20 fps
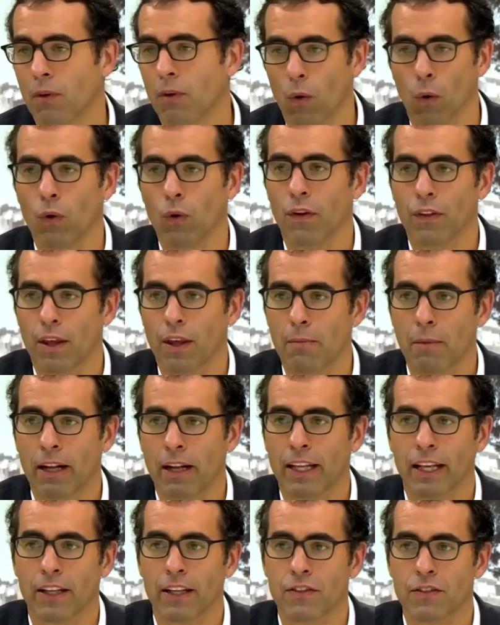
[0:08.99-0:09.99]
all of their
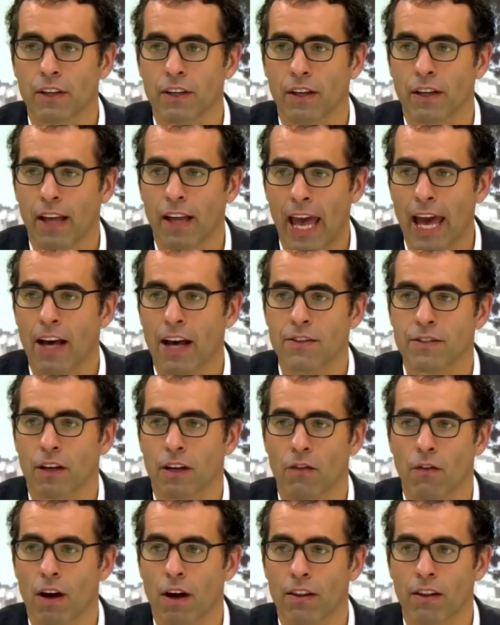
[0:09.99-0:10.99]
money into
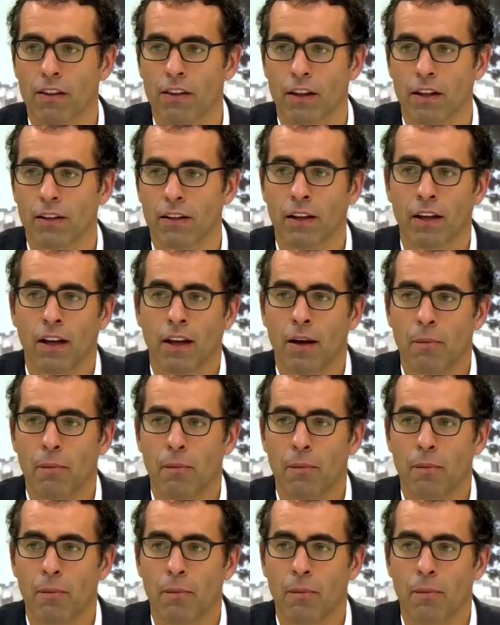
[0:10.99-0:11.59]
housing rather than